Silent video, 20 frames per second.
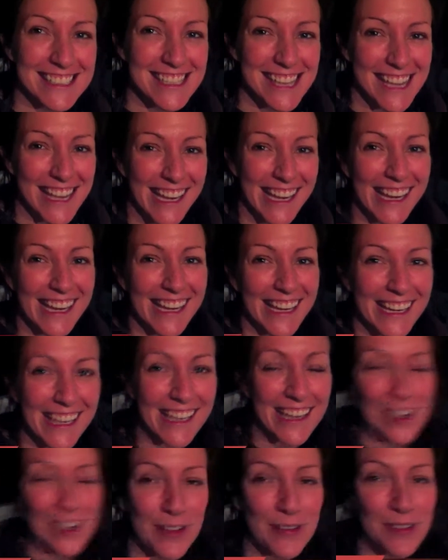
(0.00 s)

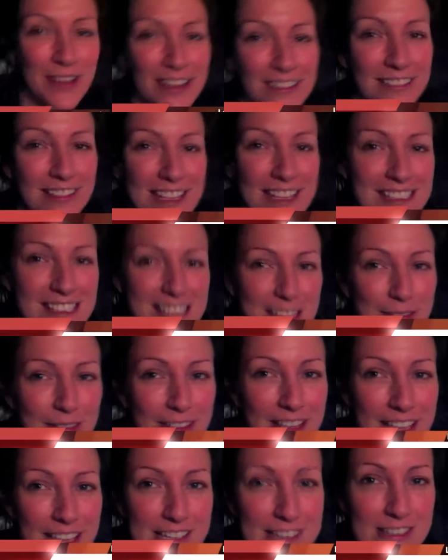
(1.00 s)
day. We had our last day of
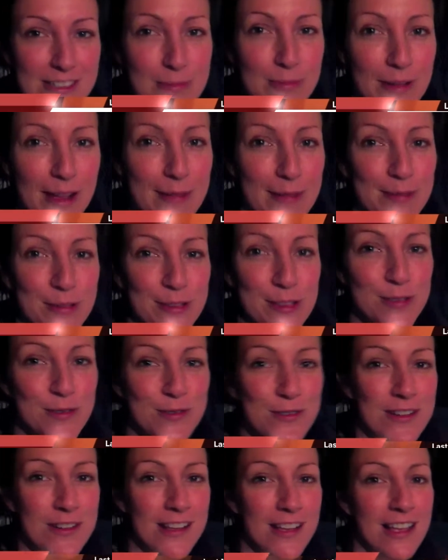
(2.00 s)
vacation Bible
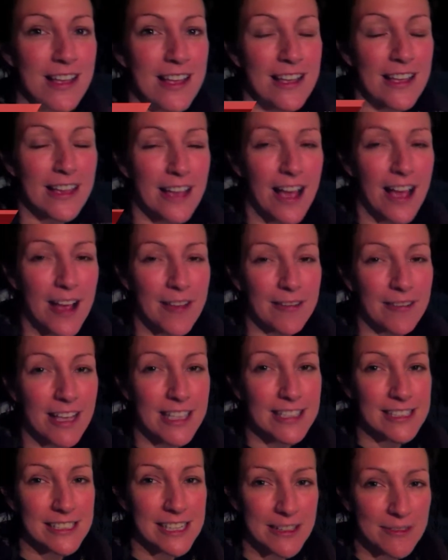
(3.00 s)
school.
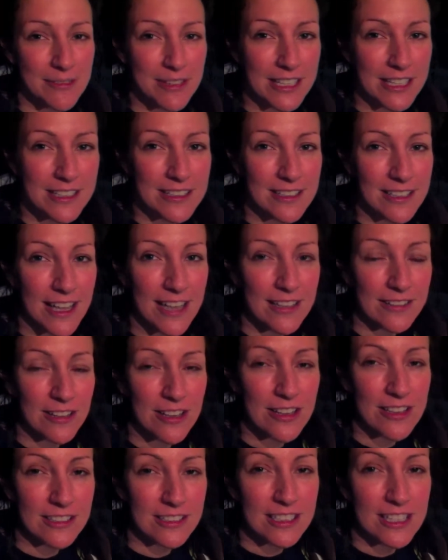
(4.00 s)
Last night we had a
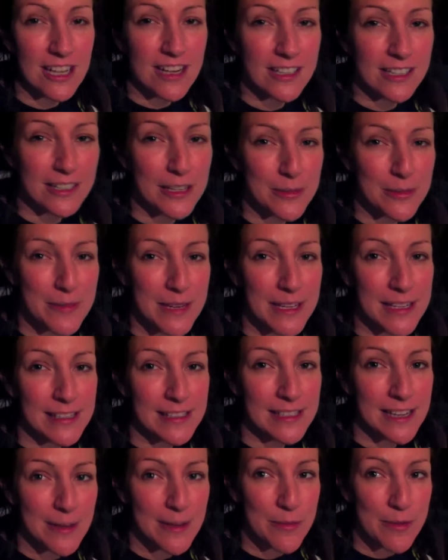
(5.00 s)
long talk in our meeting
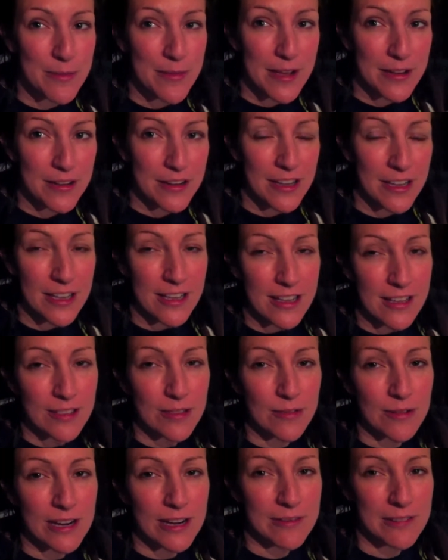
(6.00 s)
time about
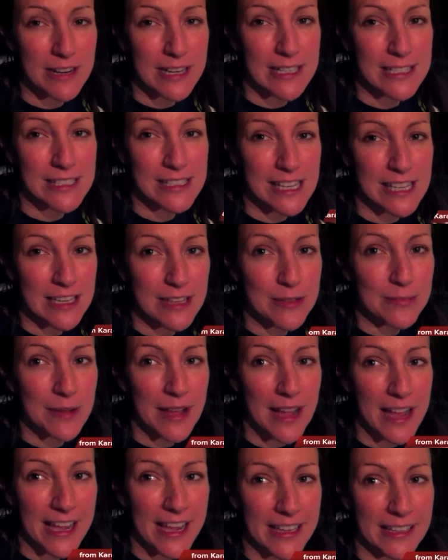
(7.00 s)
the right way to say
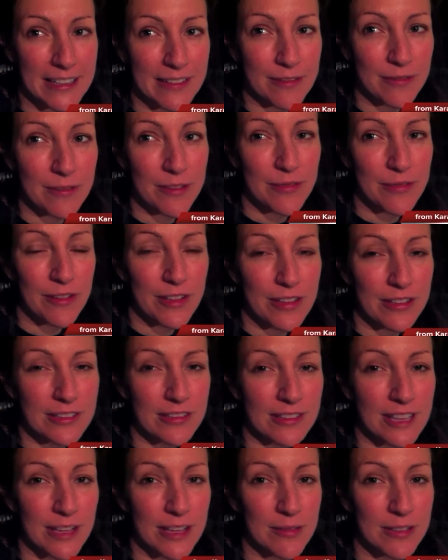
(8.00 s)
goodbye, and we felt
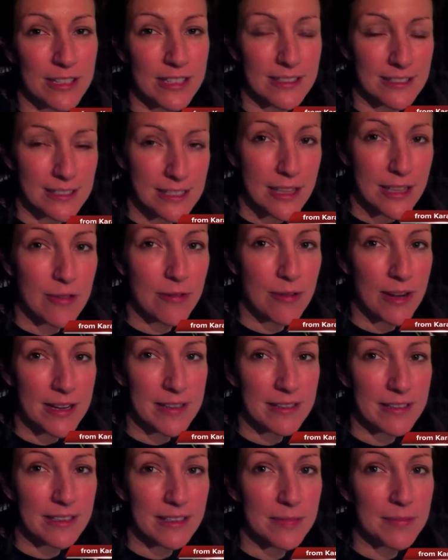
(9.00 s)
like we said the
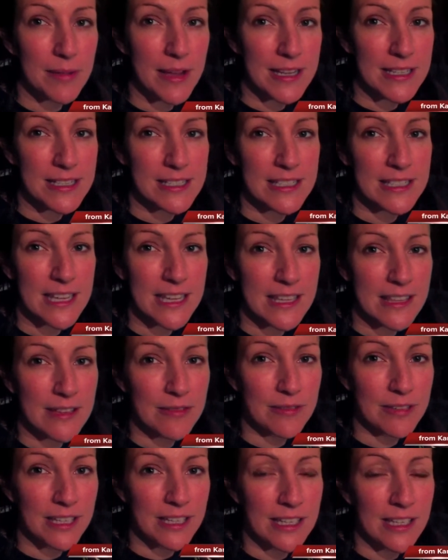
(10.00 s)
right goodbye today,
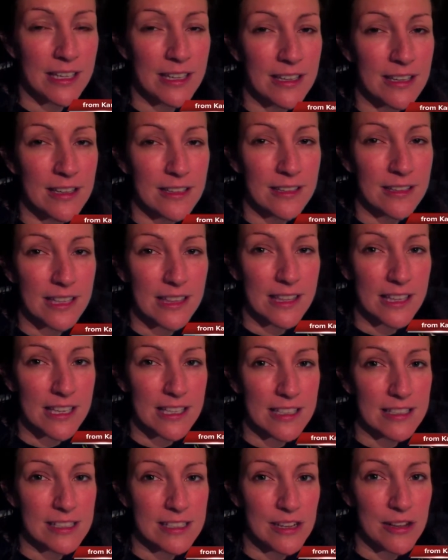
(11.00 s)
that we let the
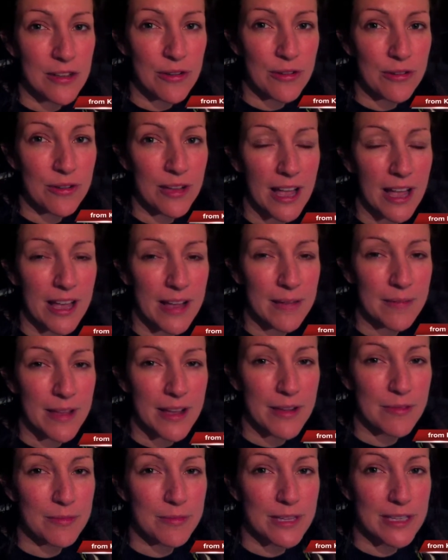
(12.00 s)
kids know
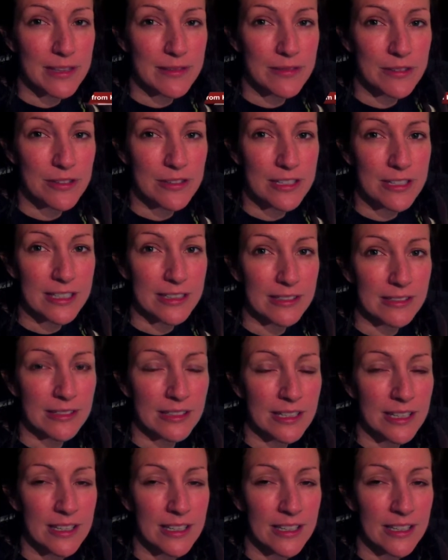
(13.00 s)
how meaningful and